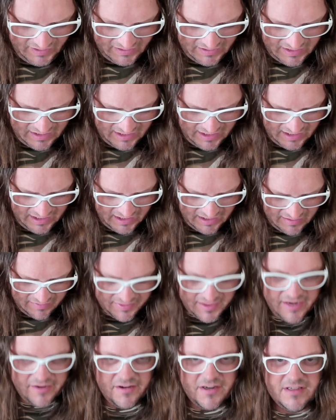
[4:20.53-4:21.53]

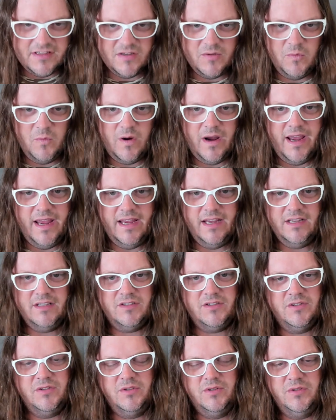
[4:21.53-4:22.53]
there is a way
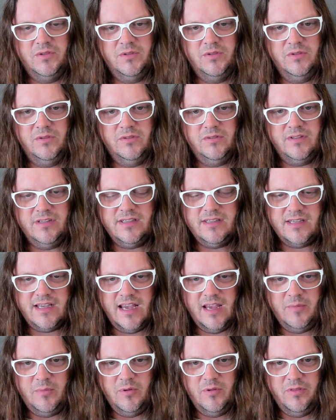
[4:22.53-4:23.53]
to
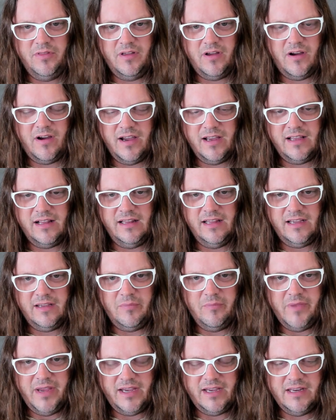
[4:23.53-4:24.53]
disable the i-clic
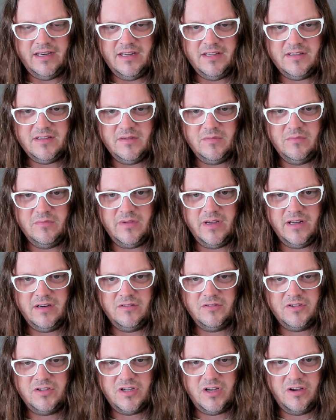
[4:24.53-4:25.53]
mechanism, and
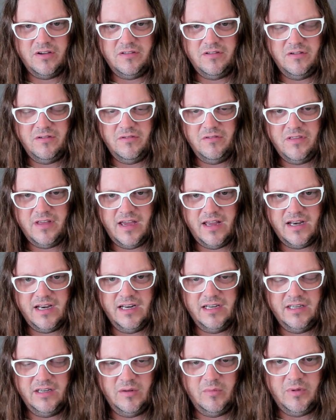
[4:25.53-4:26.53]
I'll show you that a
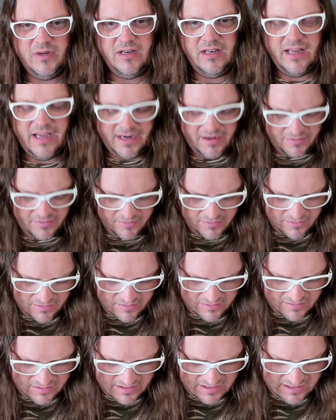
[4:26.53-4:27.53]
little bit later
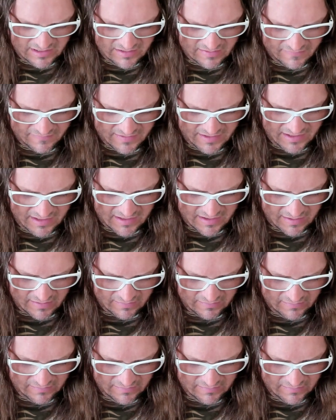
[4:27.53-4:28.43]
on in the video.